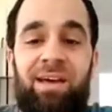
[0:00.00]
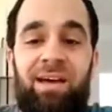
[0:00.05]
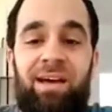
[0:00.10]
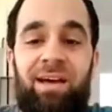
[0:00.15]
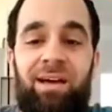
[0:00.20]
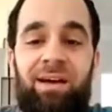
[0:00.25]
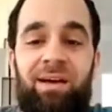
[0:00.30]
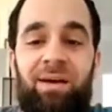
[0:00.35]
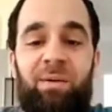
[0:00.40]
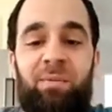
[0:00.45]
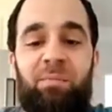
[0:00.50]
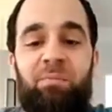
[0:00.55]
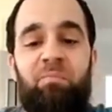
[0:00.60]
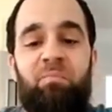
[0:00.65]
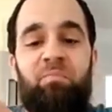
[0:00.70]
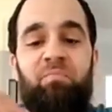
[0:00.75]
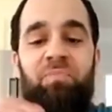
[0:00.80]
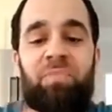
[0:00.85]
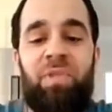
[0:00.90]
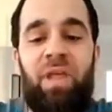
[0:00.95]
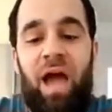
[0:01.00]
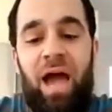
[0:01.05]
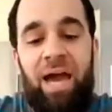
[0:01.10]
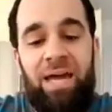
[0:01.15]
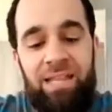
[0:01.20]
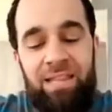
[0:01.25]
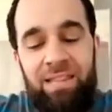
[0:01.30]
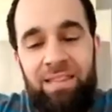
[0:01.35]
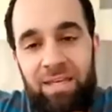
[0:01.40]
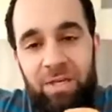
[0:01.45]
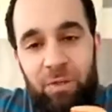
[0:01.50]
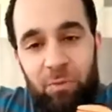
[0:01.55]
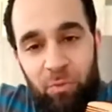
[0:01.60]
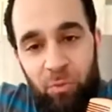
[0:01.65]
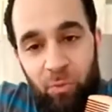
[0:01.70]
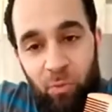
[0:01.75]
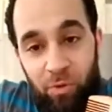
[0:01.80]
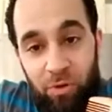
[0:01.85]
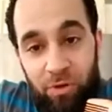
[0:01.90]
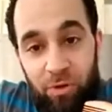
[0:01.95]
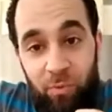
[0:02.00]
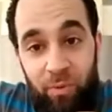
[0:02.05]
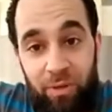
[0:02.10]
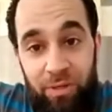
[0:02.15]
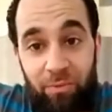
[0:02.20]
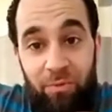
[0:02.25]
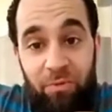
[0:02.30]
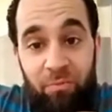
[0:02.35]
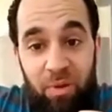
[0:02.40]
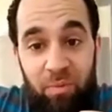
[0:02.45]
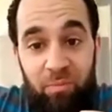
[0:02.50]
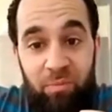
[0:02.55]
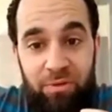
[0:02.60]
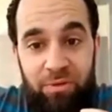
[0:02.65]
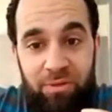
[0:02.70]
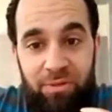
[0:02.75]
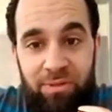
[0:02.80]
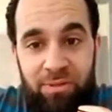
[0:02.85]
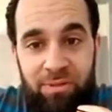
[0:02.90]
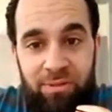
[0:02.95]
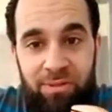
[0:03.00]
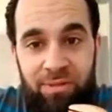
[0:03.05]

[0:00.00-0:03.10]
um, I didn't think it would work well with my beard.